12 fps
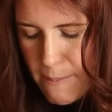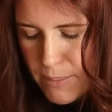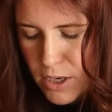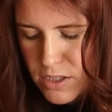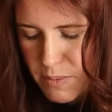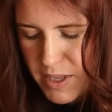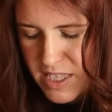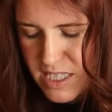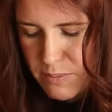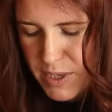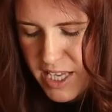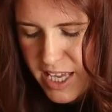But ultimately
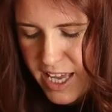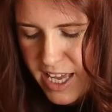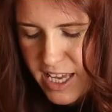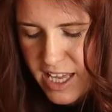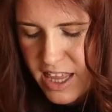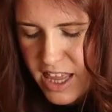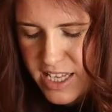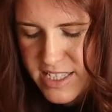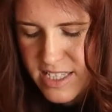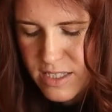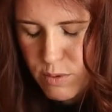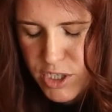speaking,
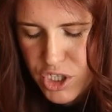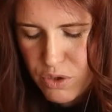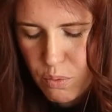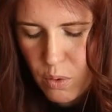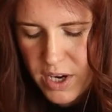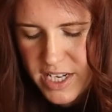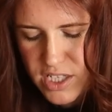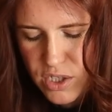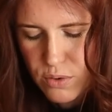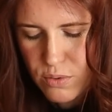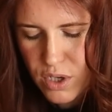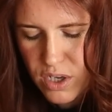this is what you want it
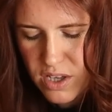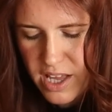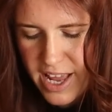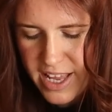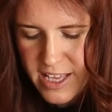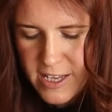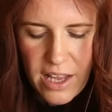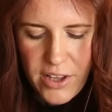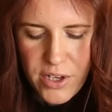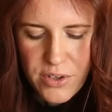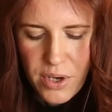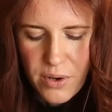to look like. Now,
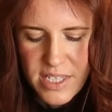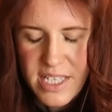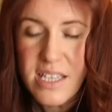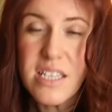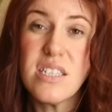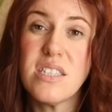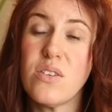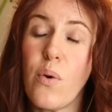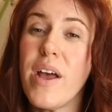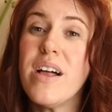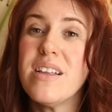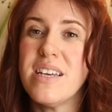you'll notice that the
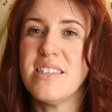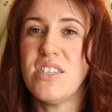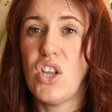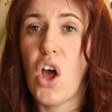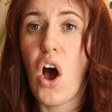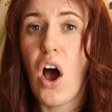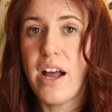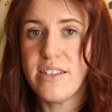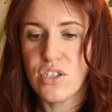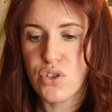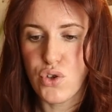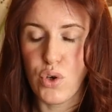soil is not
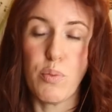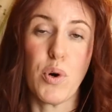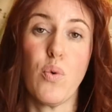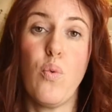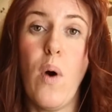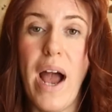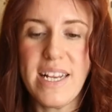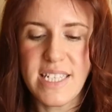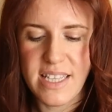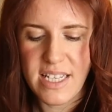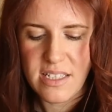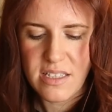super wet,
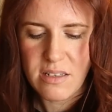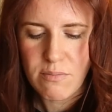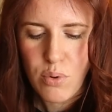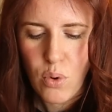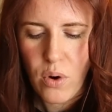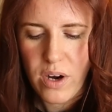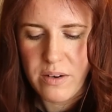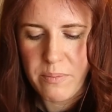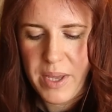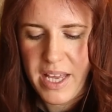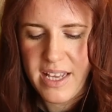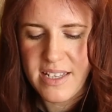and this is important
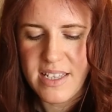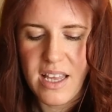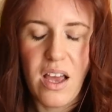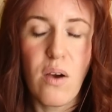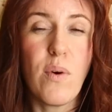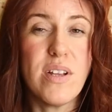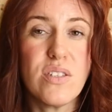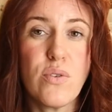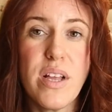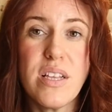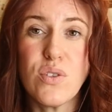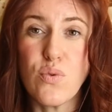because when
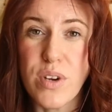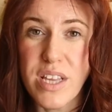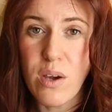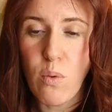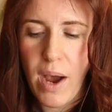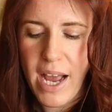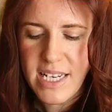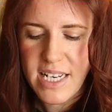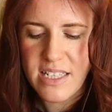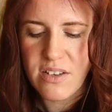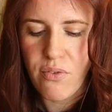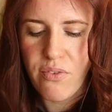soil is really wet,
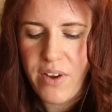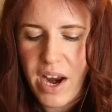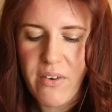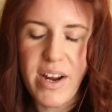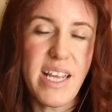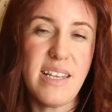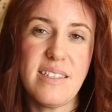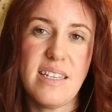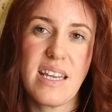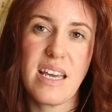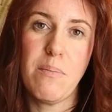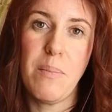it is very easy
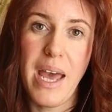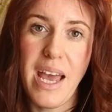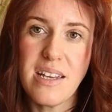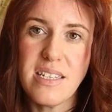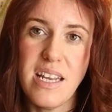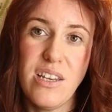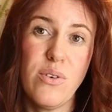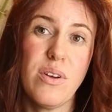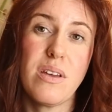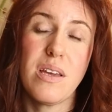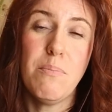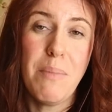to compact, and you
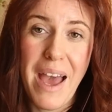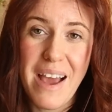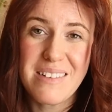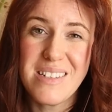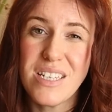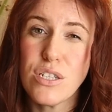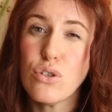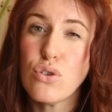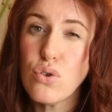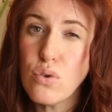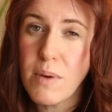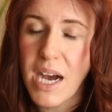can compact it
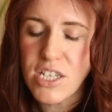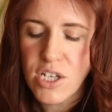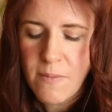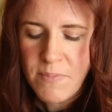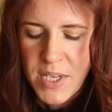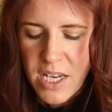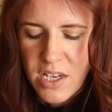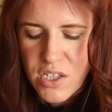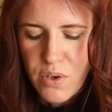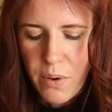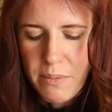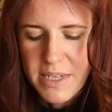too much.
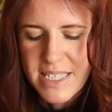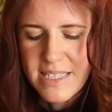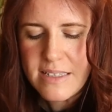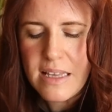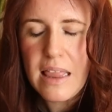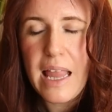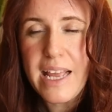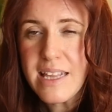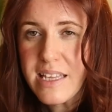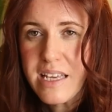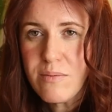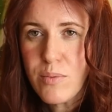So we want
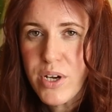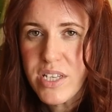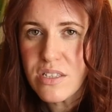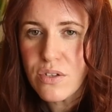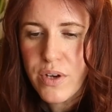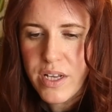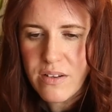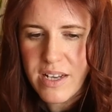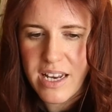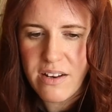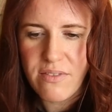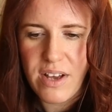slightly moist soil,
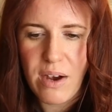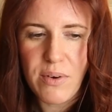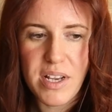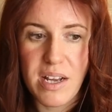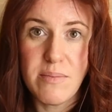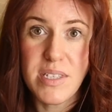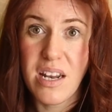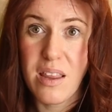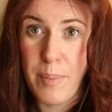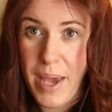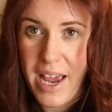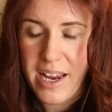kind of how it comes out of
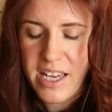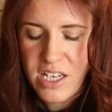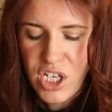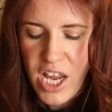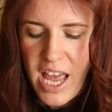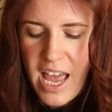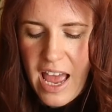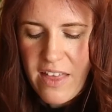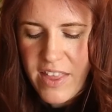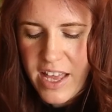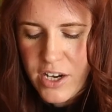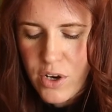the package,
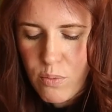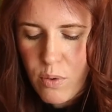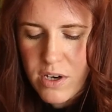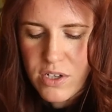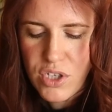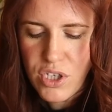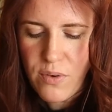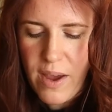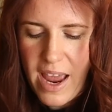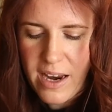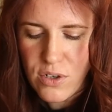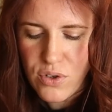and then you want to
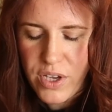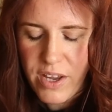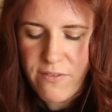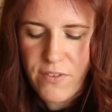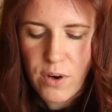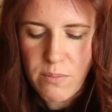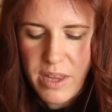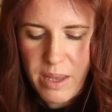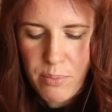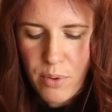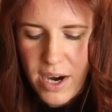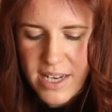actually firmly
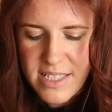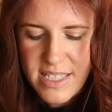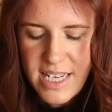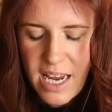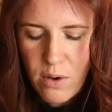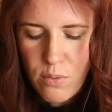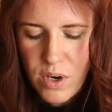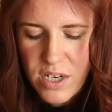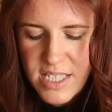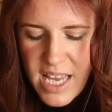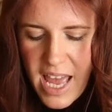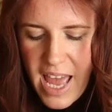press
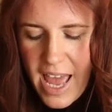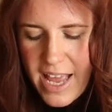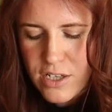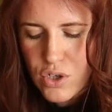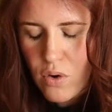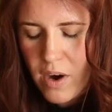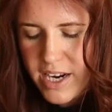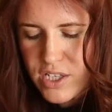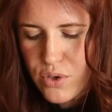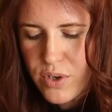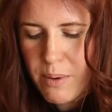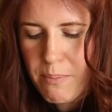downwards and try
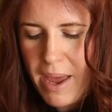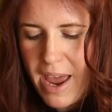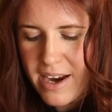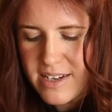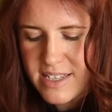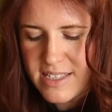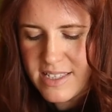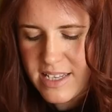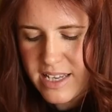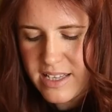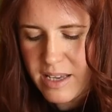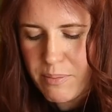to compact it
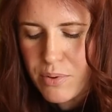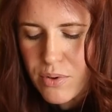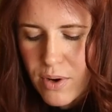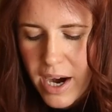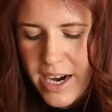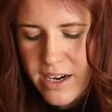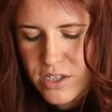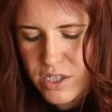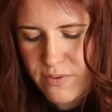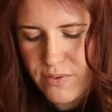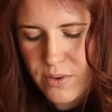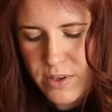slightly prior
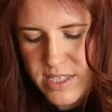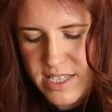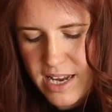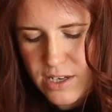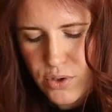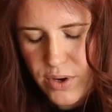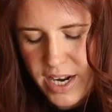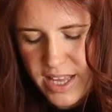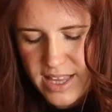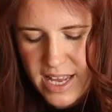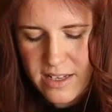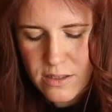to fully
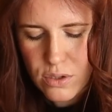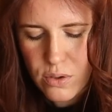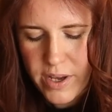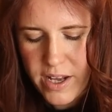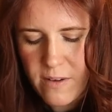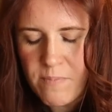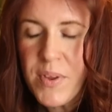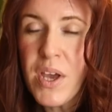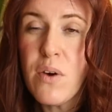saturating that soil.